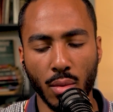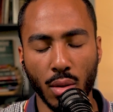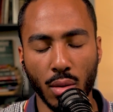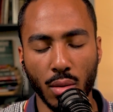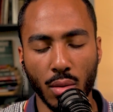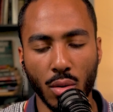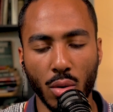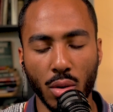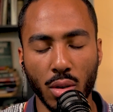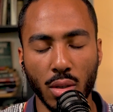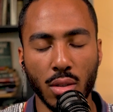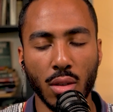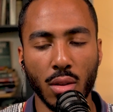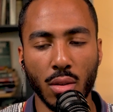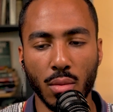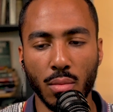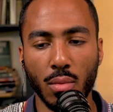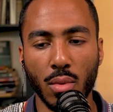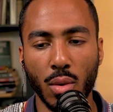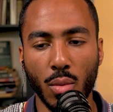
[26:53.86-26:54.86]
according to
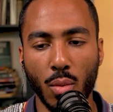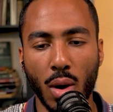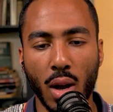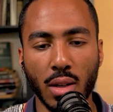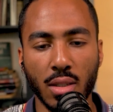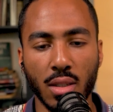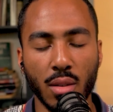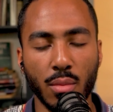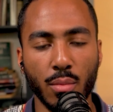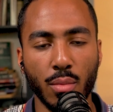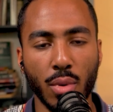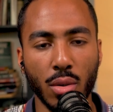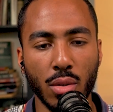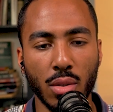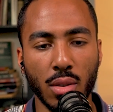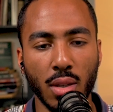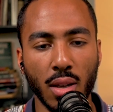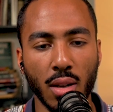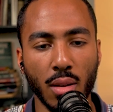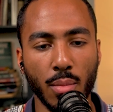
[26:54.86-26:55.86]
the Washington
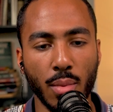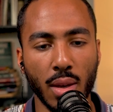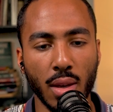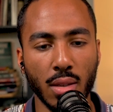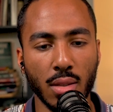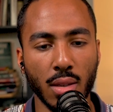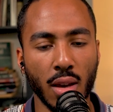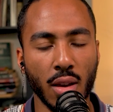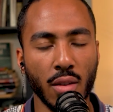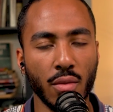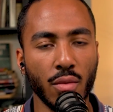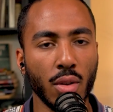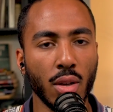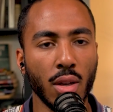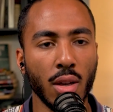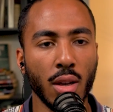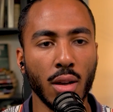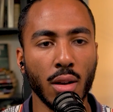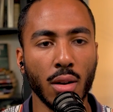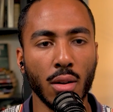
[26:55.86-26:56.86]
Post database, every
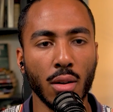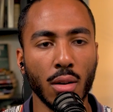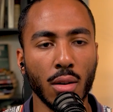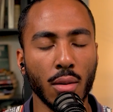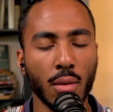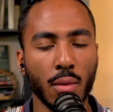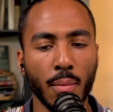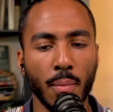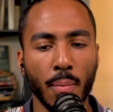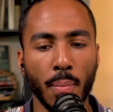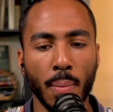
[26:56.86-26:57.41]
year,